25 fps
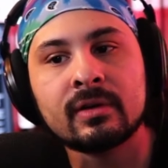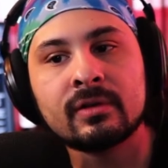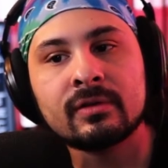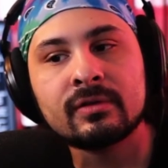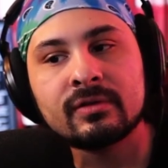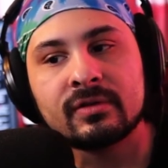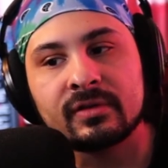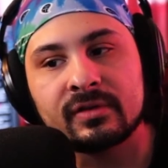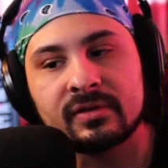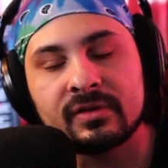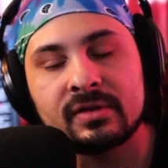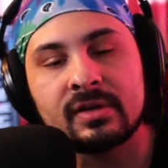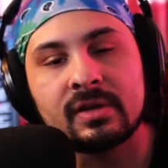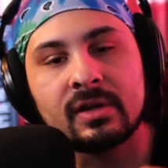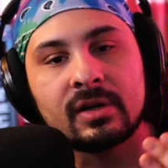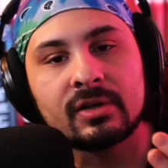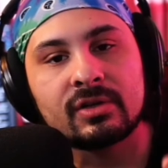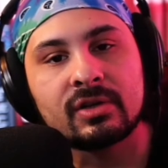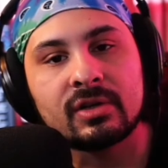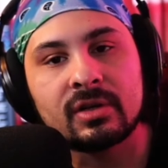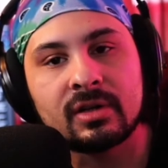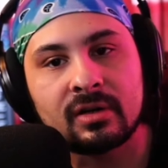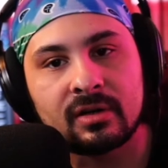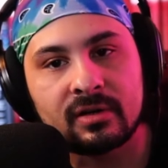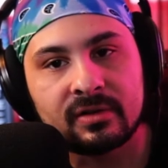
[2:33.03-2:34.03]
just
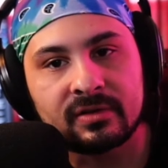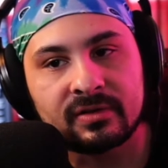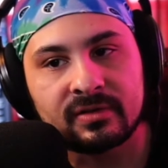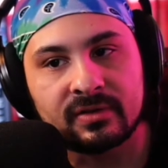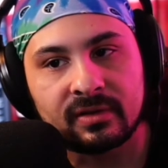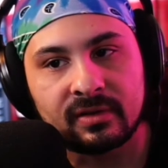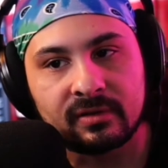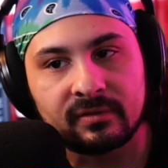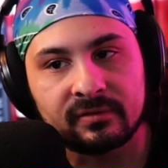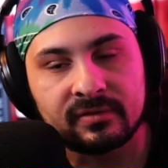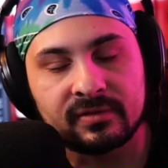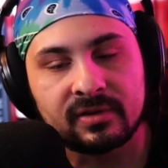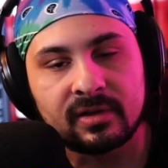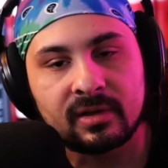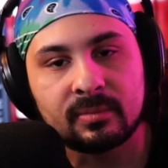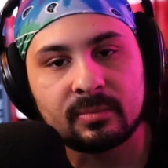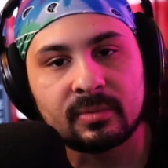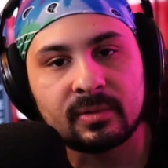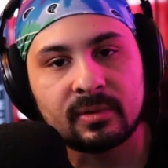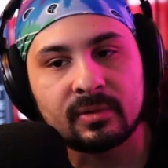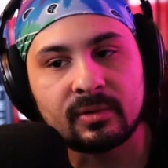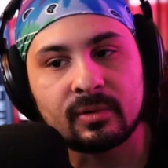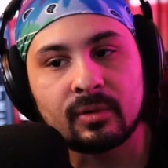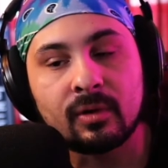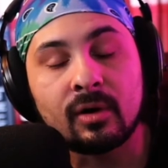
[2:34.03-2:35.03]
nudging ourselves up
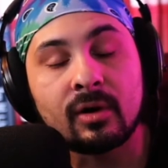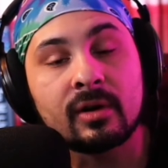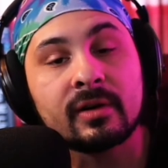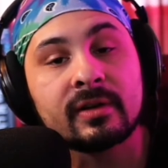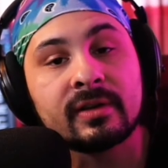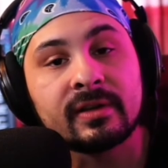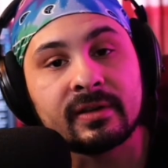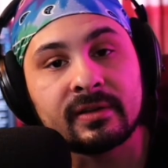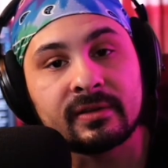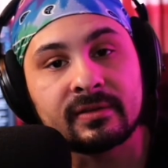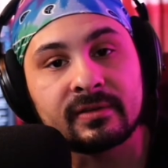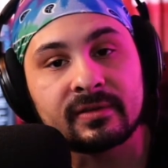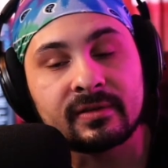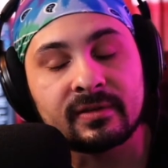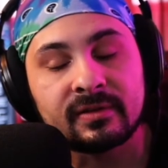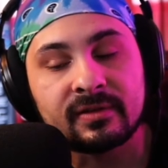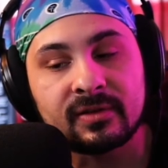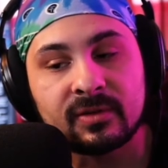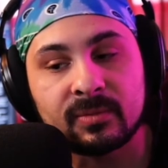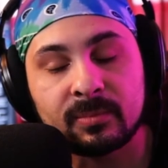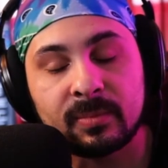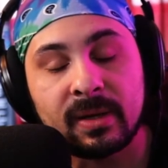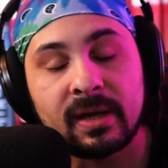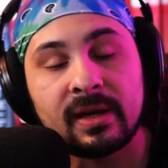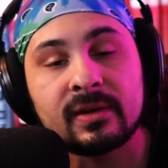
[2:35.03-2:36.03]
in an audience in a
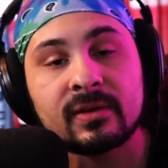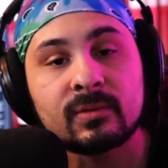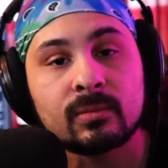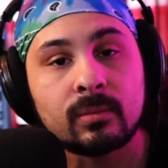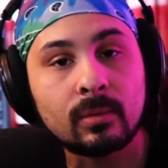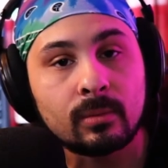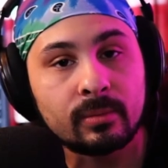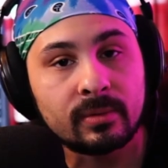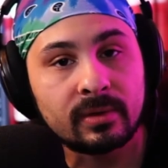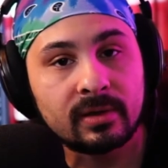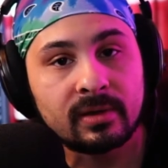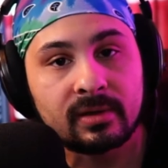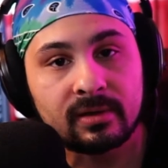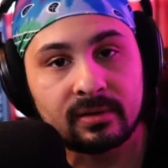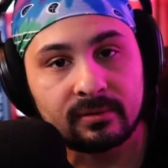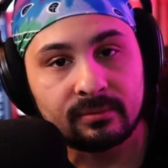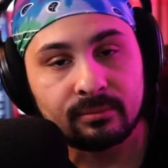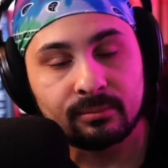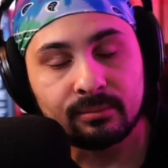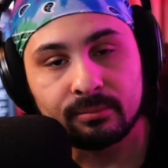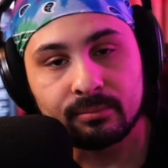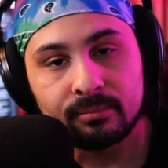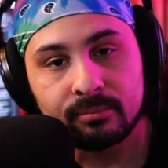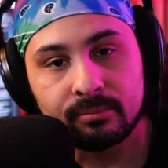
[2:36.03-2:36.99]
space where we can